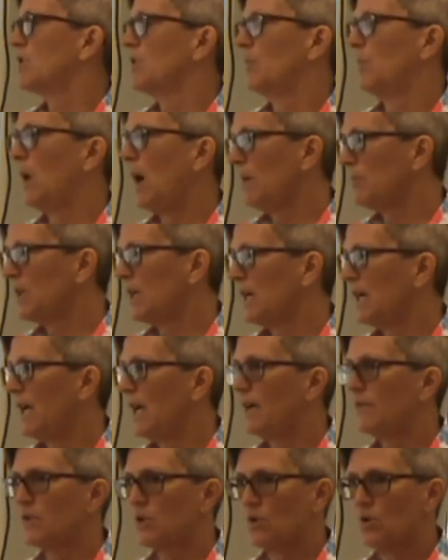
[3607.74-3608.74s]
you're probably going to
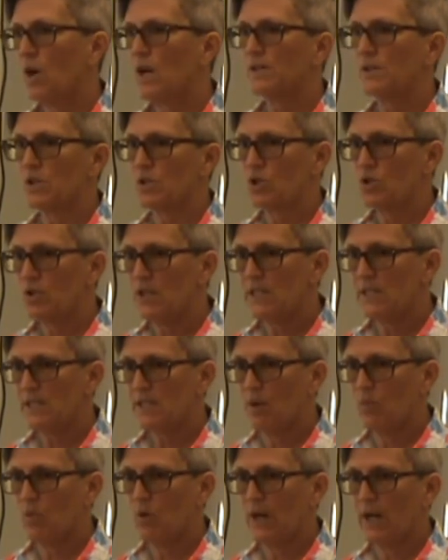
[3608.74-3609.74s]
have to cross a street
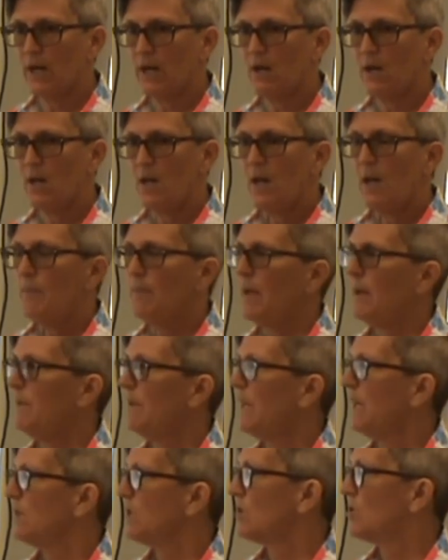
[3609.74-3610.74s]
somewhere. Yeah. Maybe
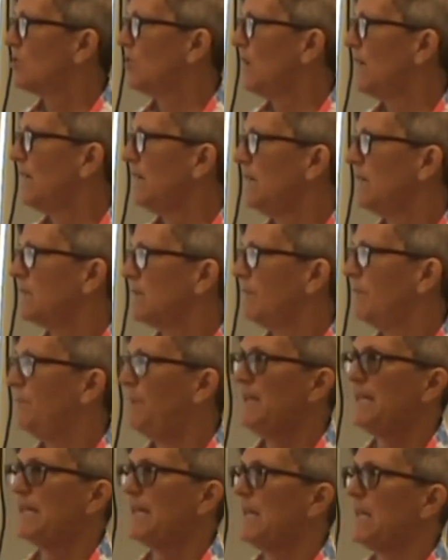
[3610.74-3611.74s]
that street is a
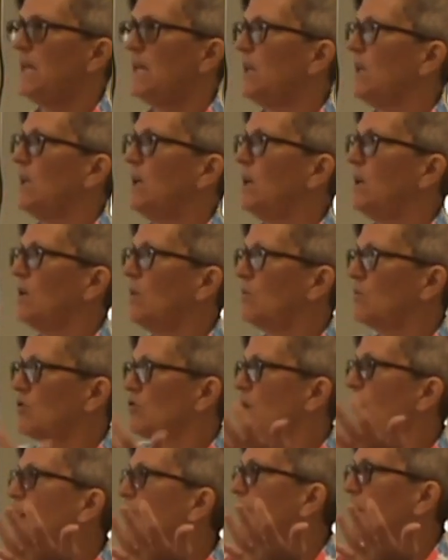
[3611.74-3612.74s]
busy, you know,
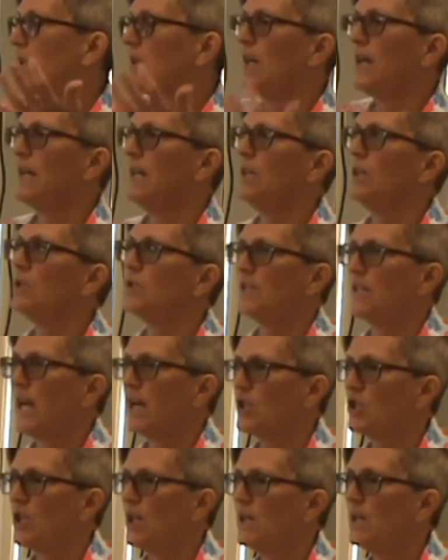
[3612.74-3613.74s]
traffic light
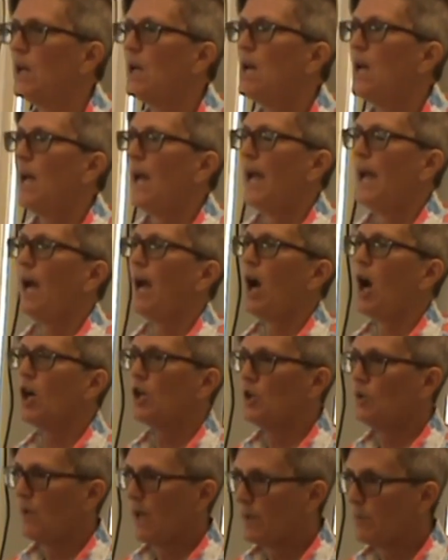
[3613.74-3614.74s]
intersection. Are
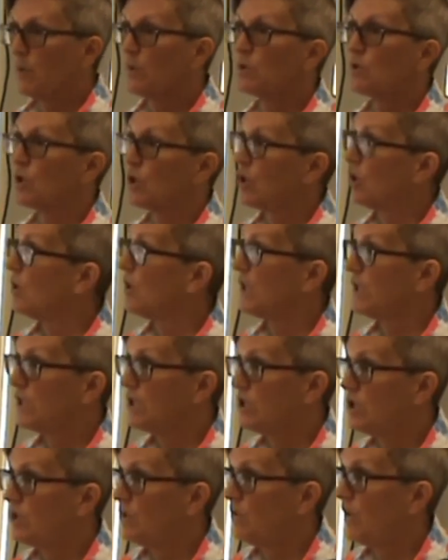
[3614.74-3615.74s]
you able to currently
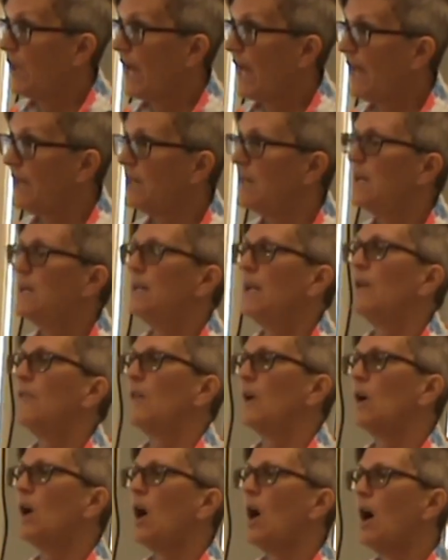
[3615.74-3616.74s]
do that? Now,
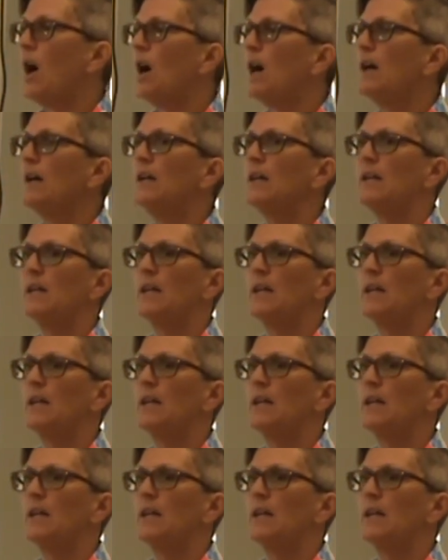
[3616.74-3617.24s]
there are